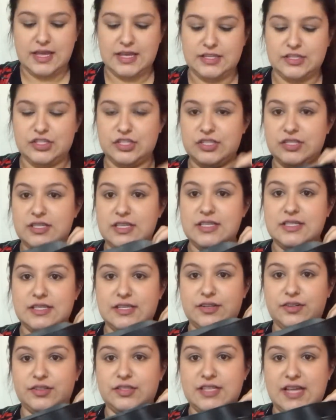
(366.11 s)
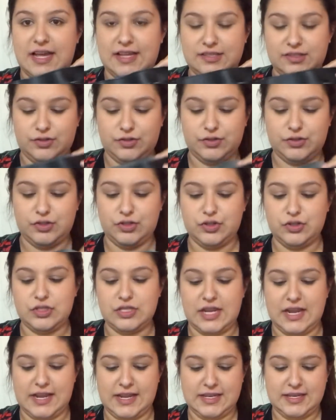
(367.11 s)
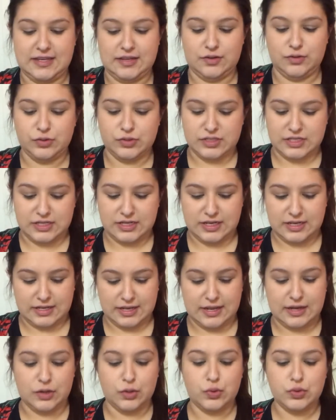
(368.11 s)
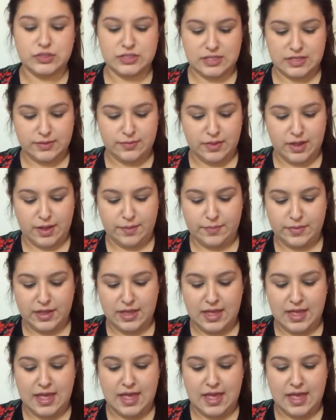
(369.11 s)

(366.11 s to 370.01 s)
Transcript: It's just these little tassels. You tie in and loosen, and loosen them up.